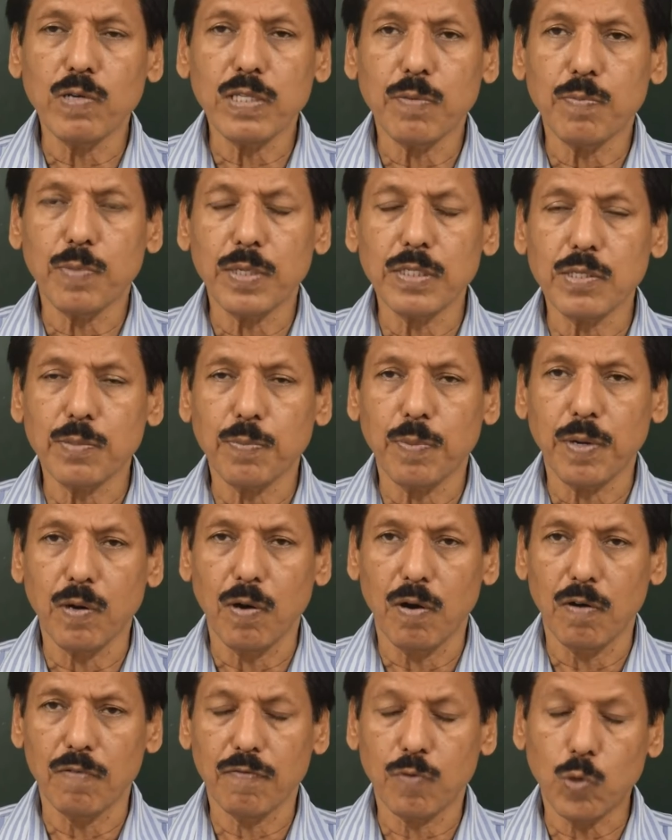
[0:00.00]
the principle
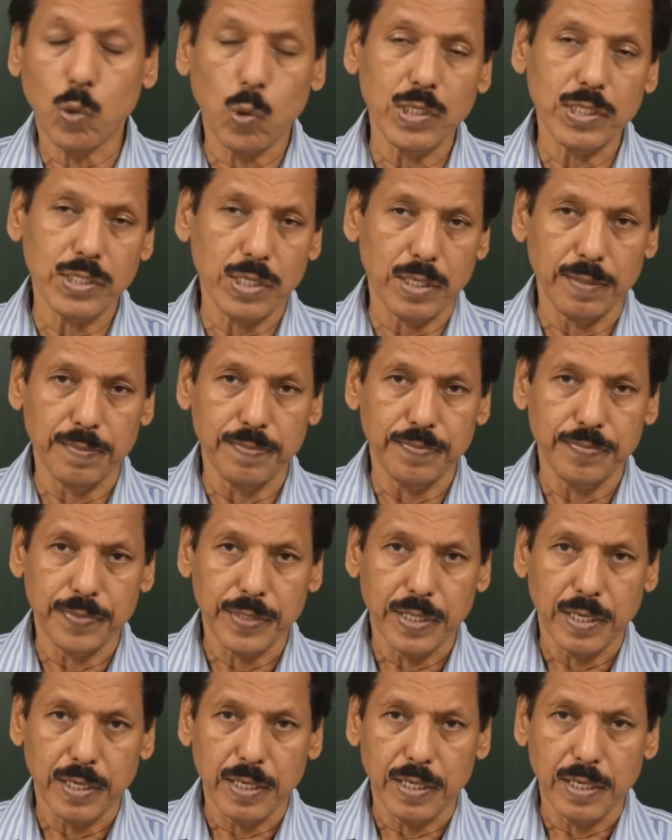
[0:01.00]
of collision.
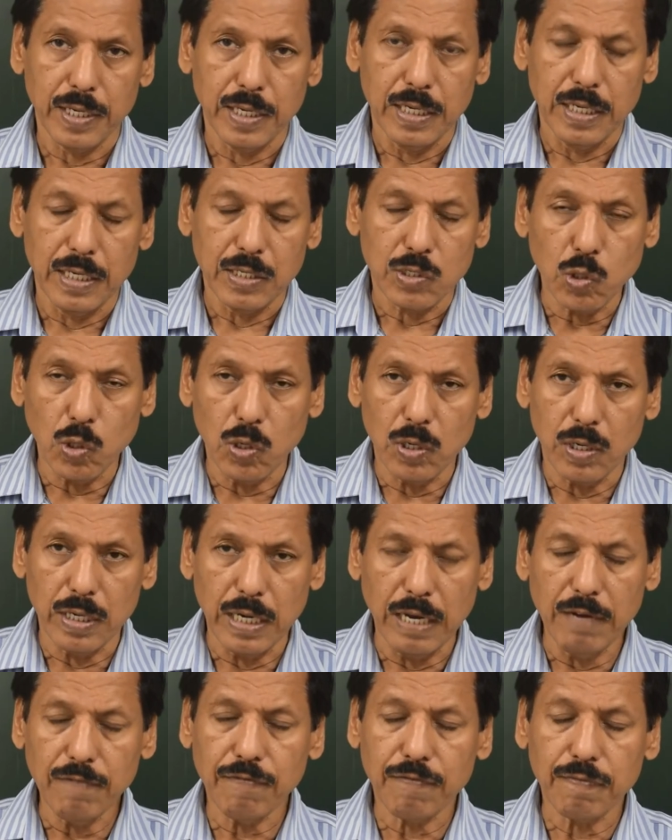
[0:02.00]
So
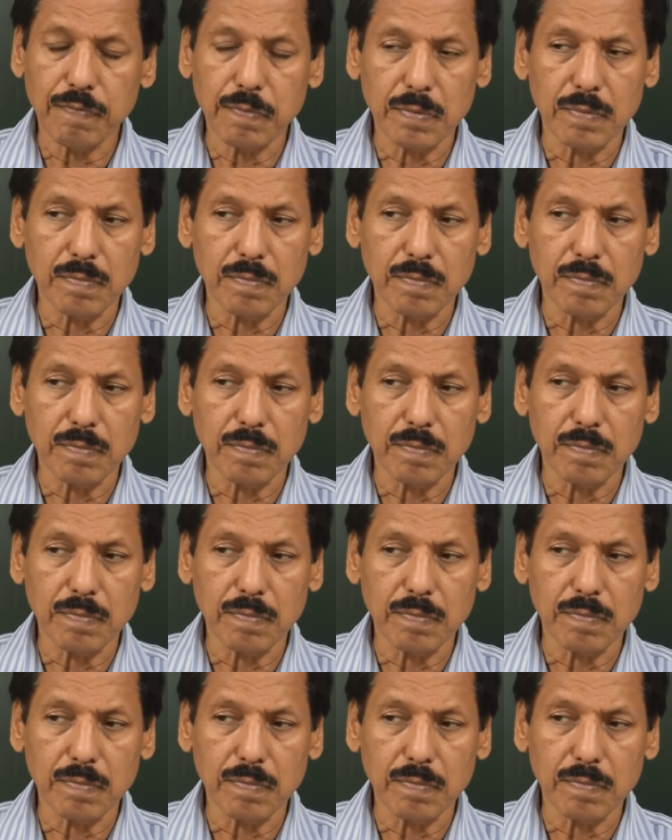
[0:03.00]
if